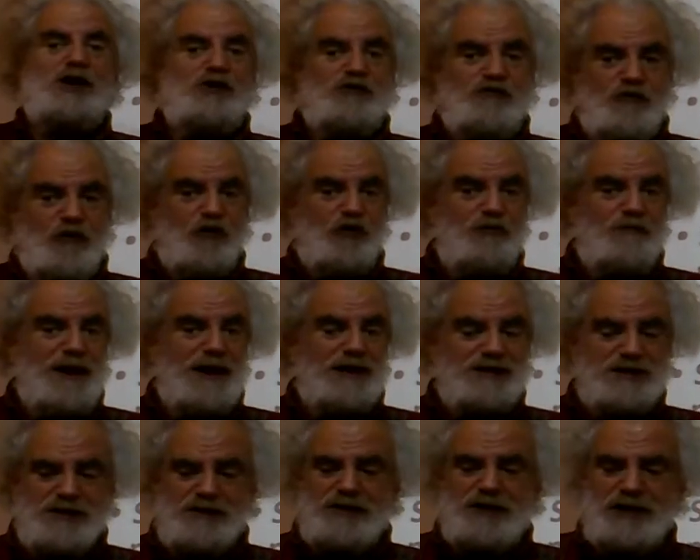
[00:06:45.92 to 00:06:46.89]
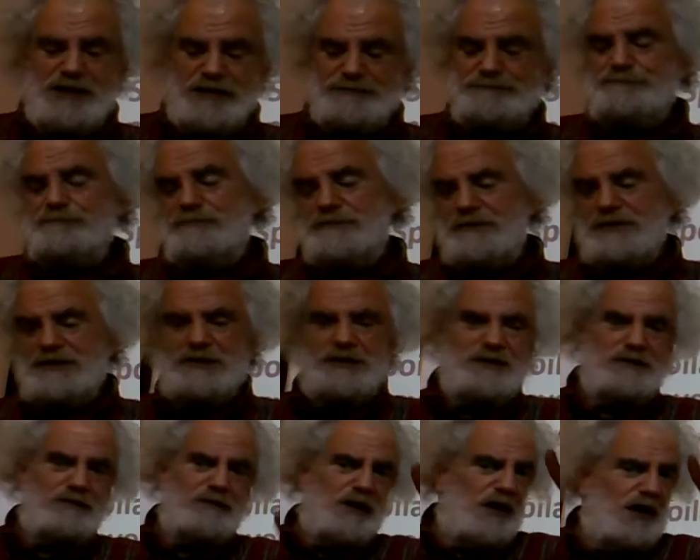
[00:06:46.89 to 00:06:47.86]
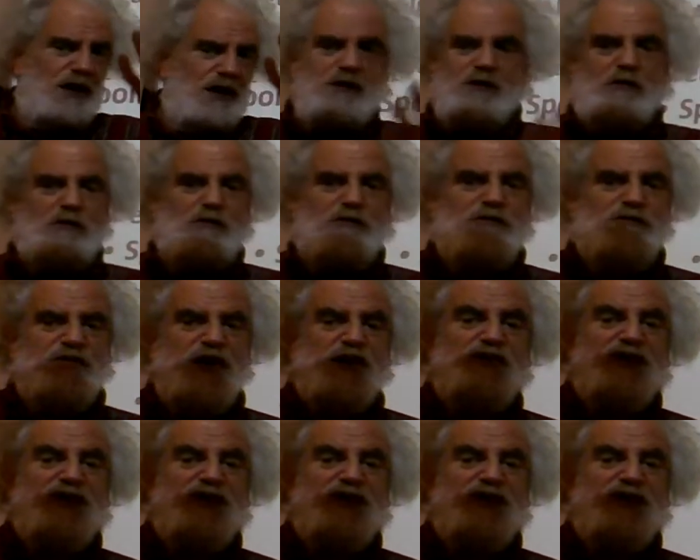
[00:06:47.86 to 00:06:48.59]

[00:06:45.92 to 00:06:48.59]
control the bacteria. And so, things